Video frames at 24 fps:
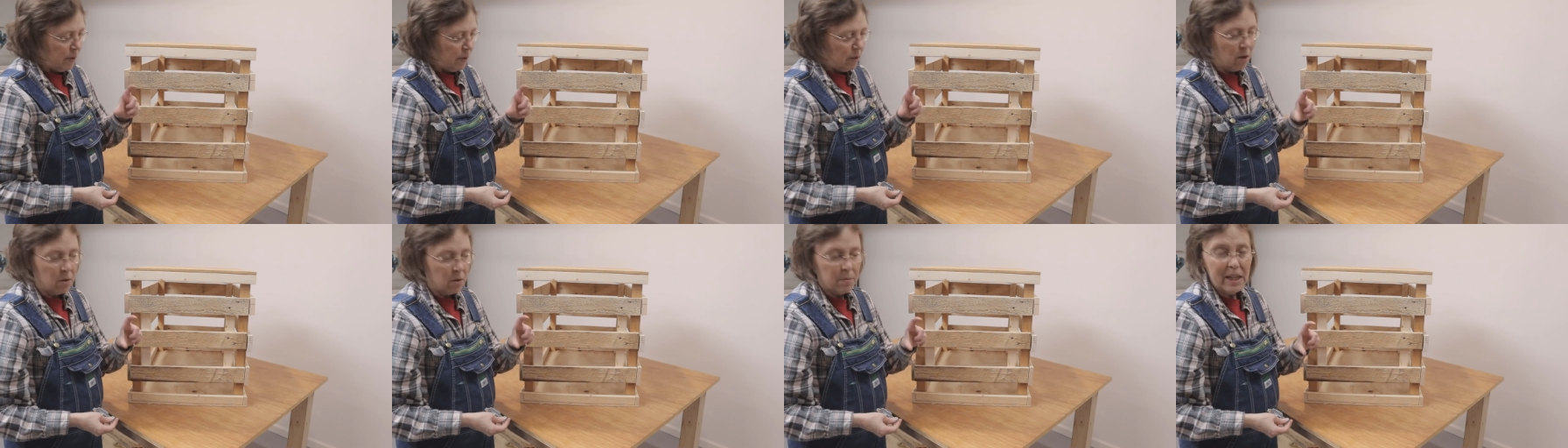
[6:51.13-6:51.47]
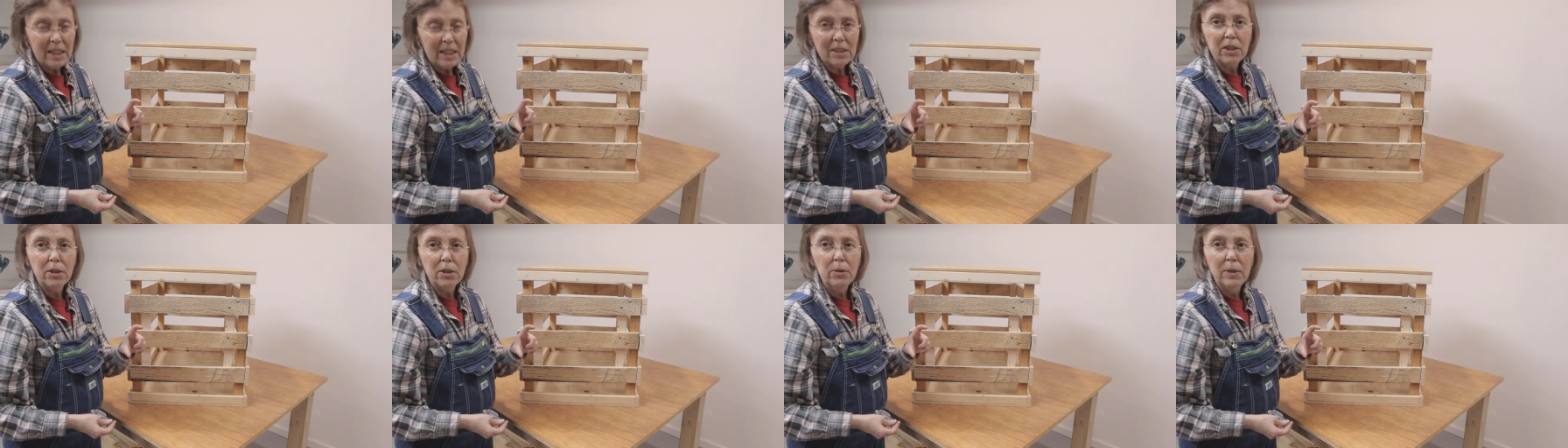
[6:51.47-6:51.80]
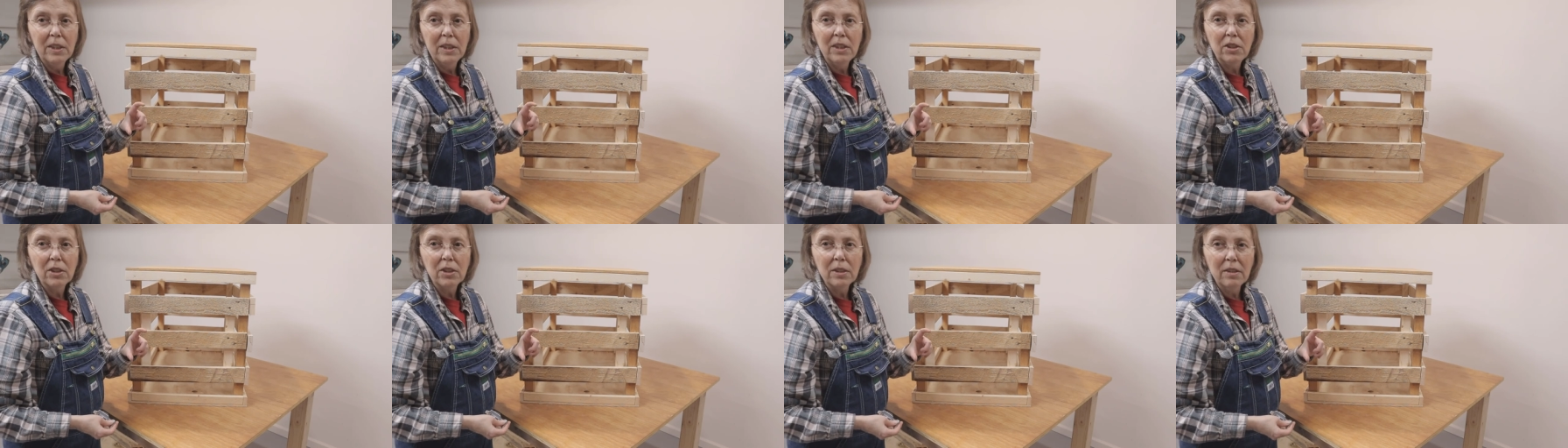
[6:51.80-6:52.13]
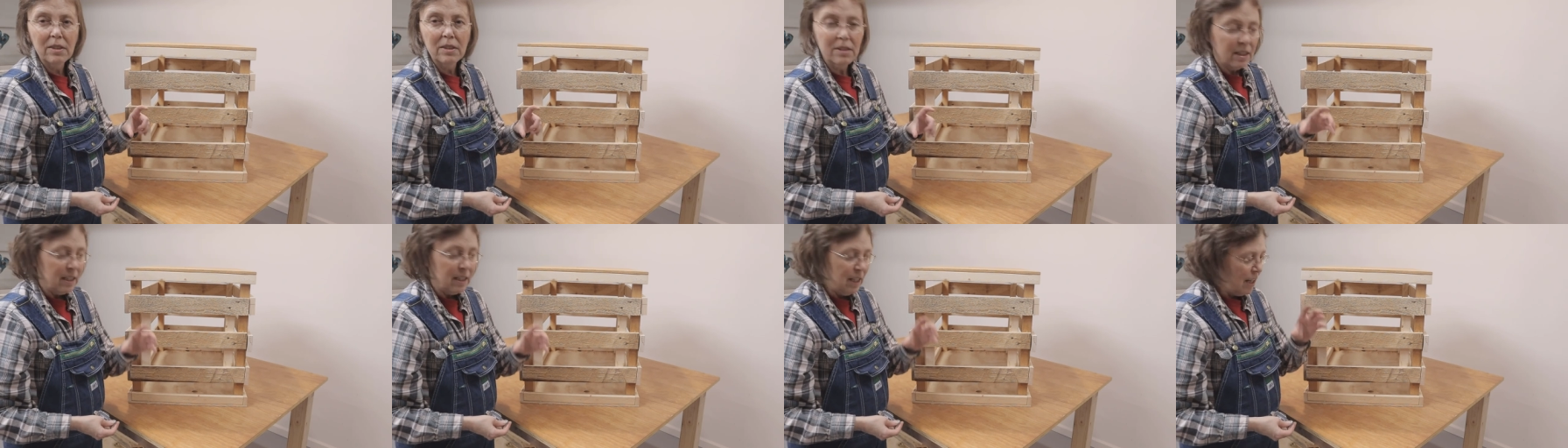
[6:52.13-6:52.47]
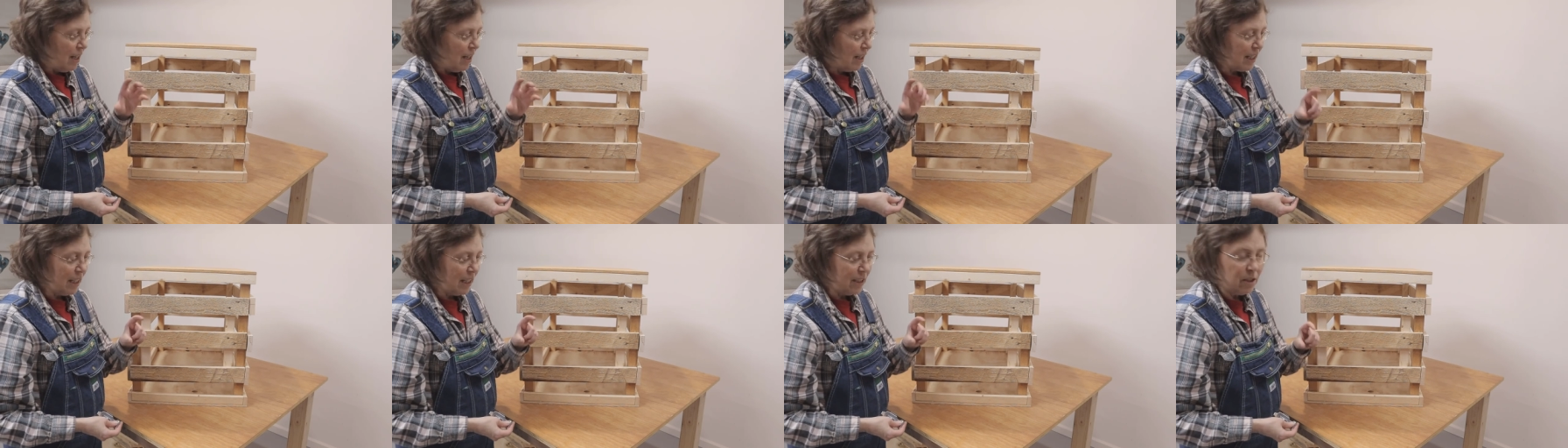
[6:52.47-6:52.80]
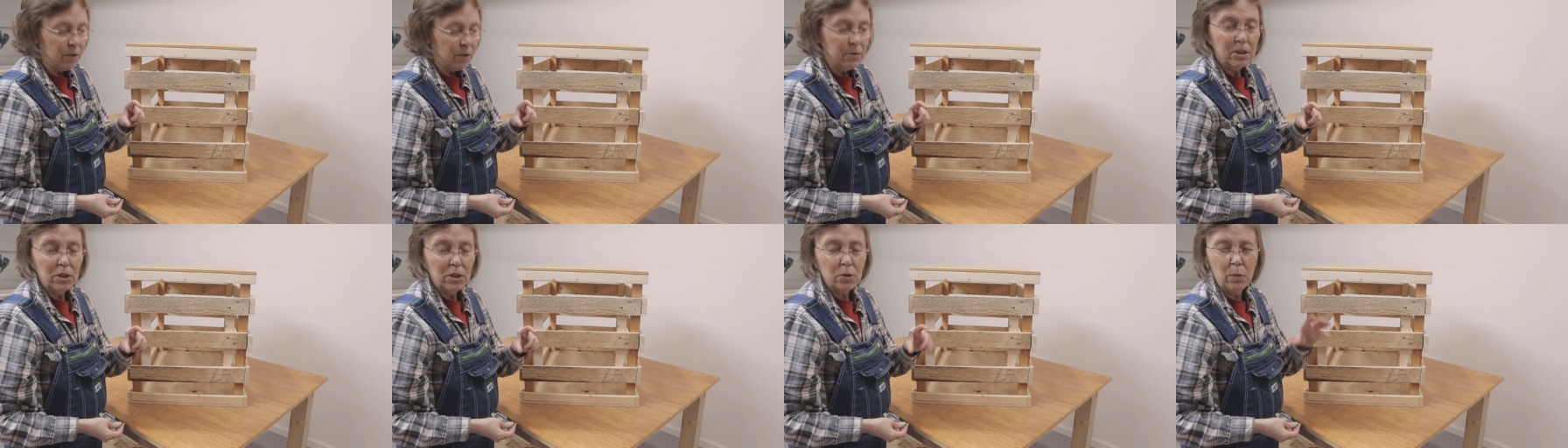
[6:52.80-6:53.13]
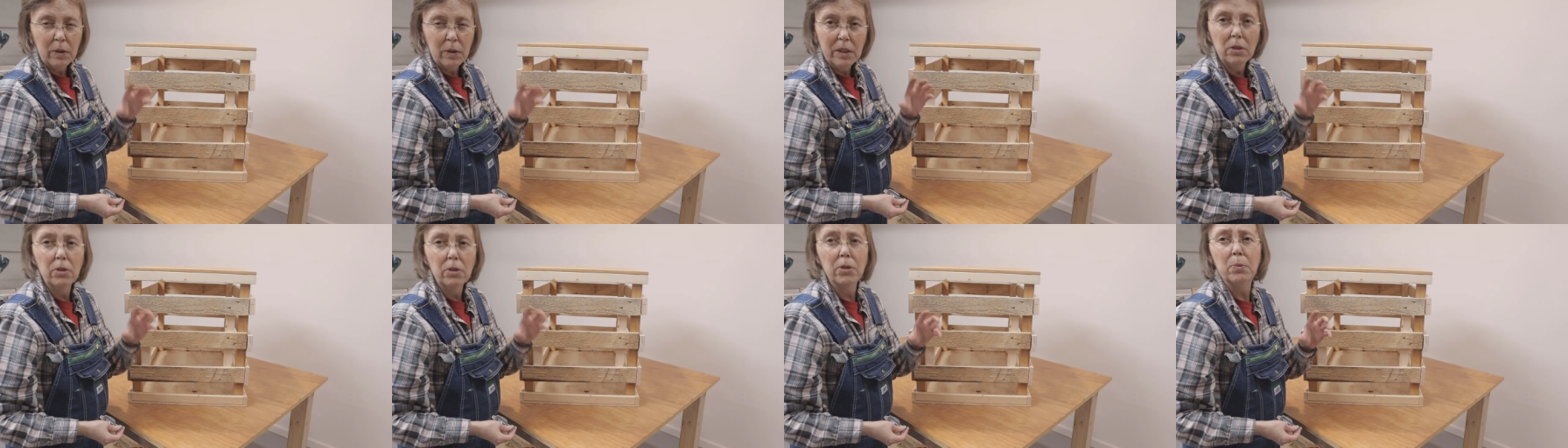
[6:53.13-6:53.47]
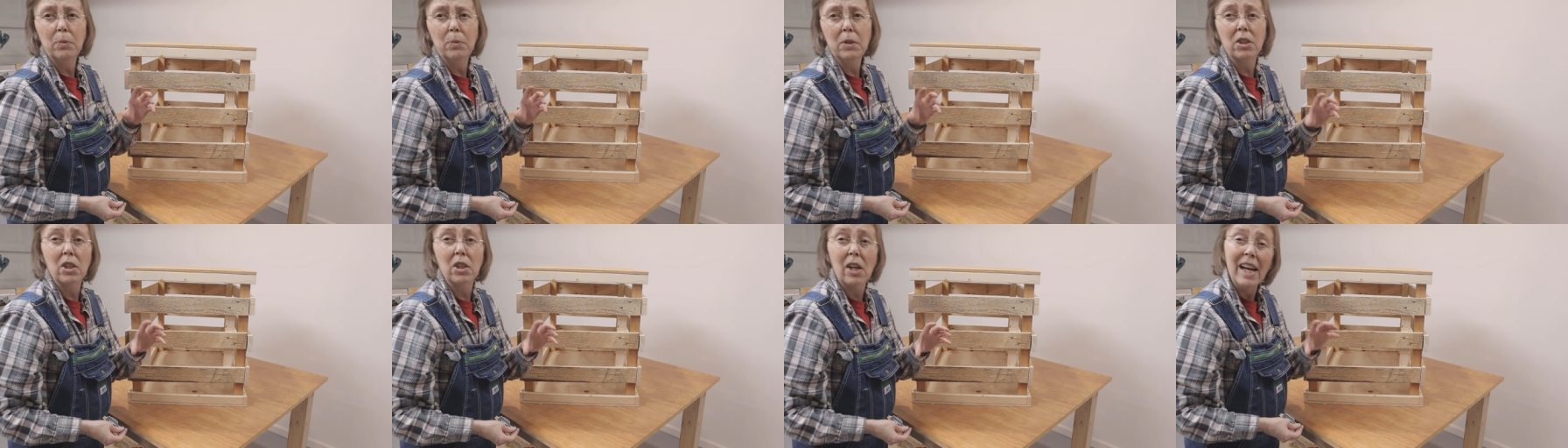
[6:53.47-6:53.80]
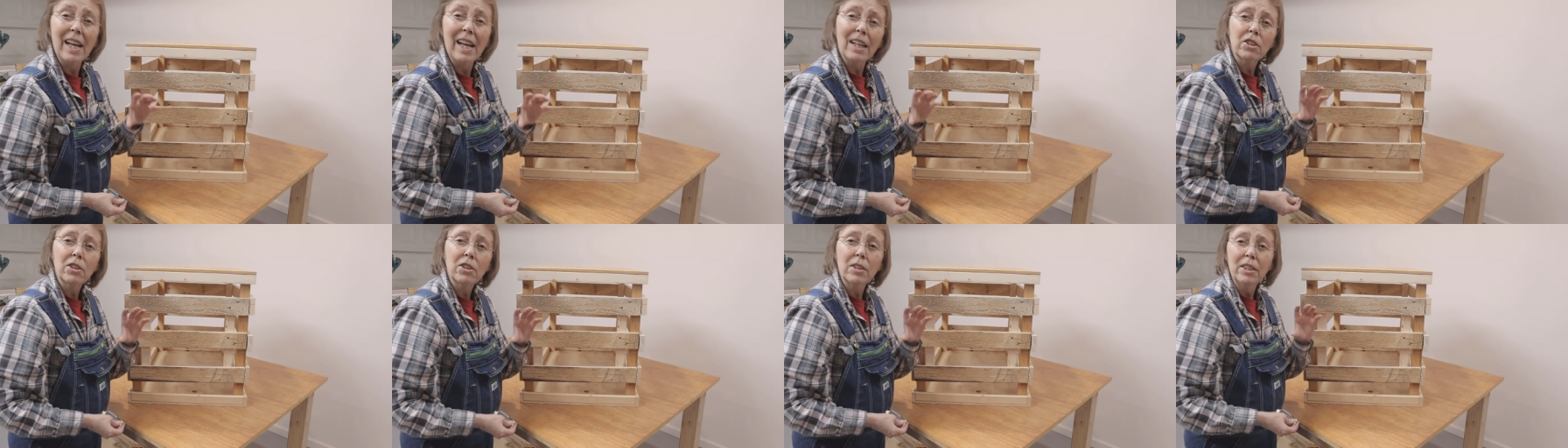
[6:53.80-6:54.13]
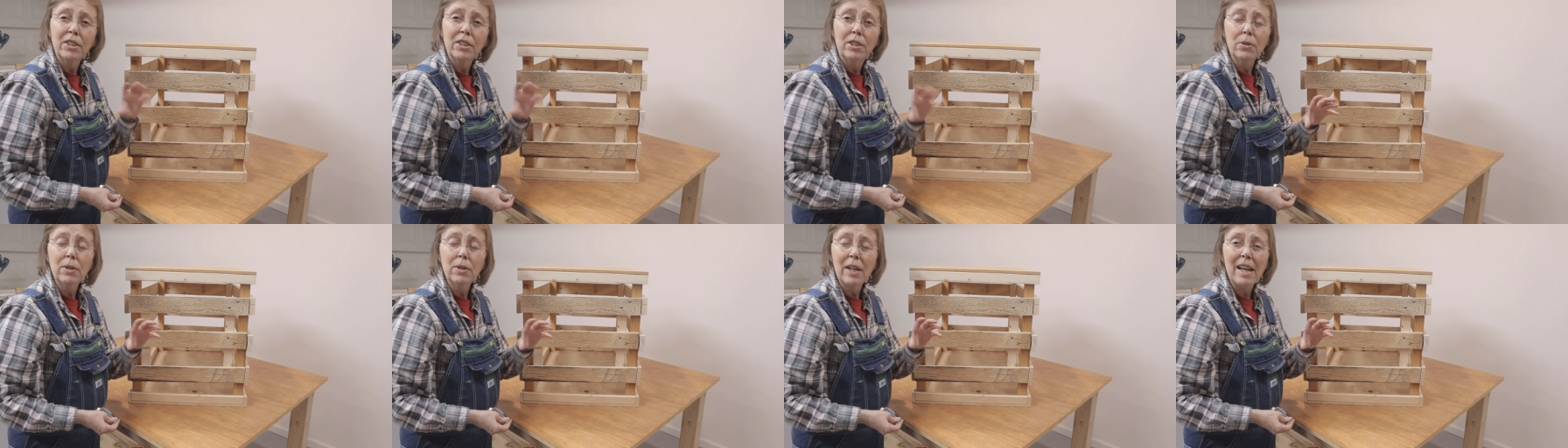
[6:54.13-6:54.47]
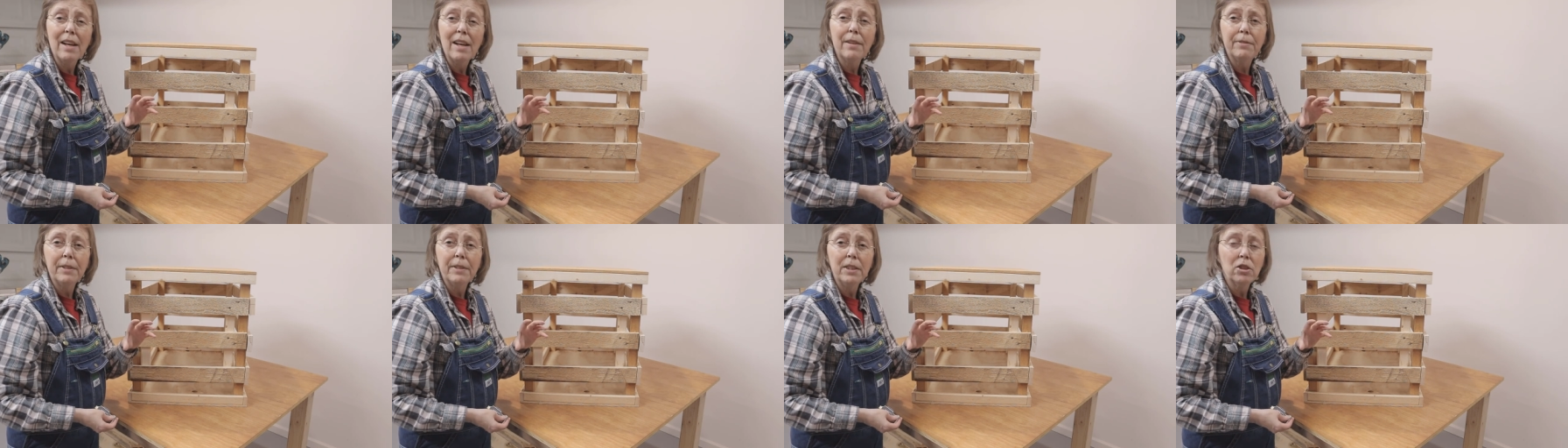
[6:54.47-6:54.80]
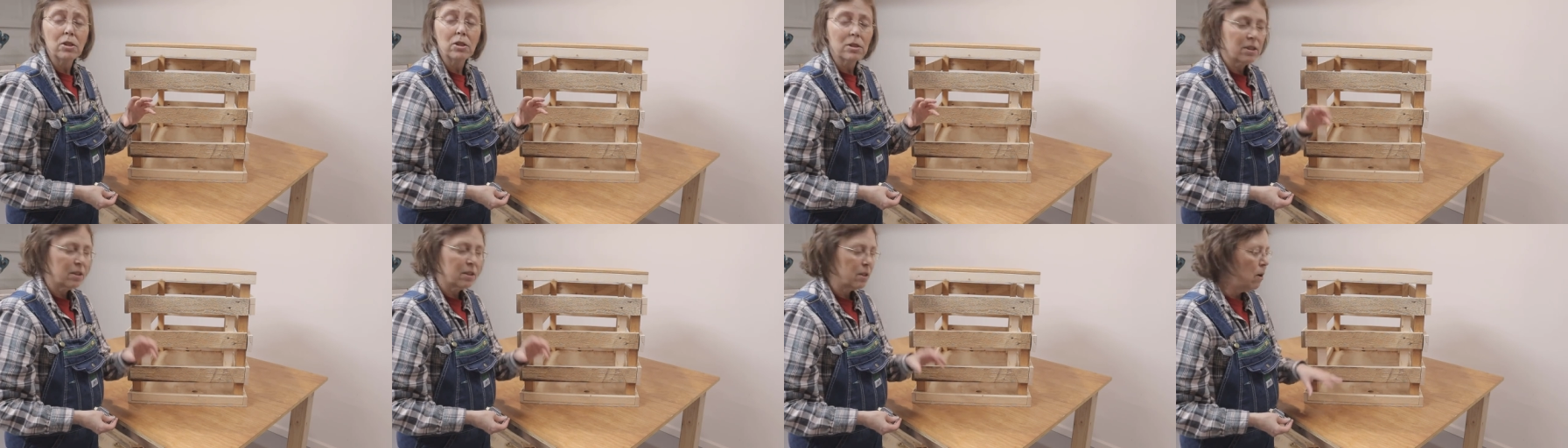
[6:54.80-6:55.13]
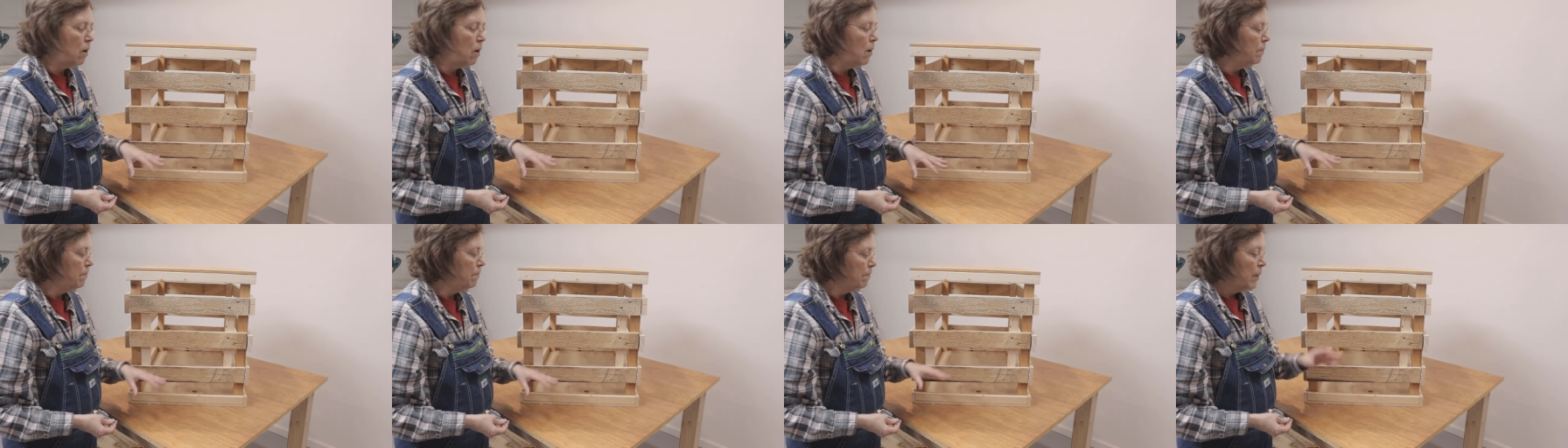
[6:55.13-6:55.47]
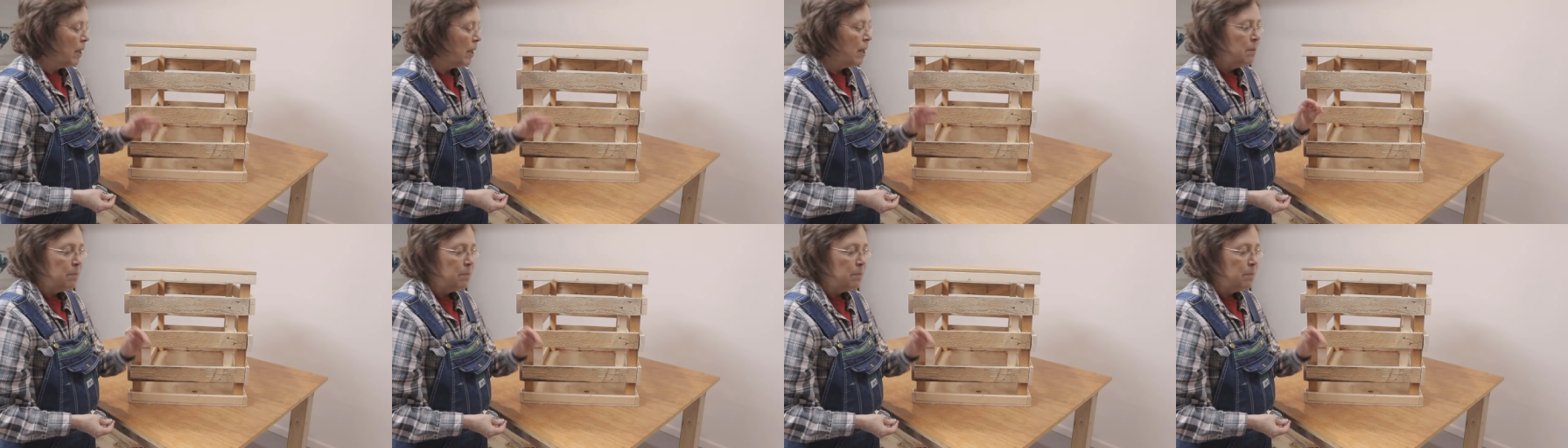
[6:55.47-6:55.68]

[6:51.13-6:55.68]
They're about two inches. I got two inch wheels, which are actually two and a half inches tall.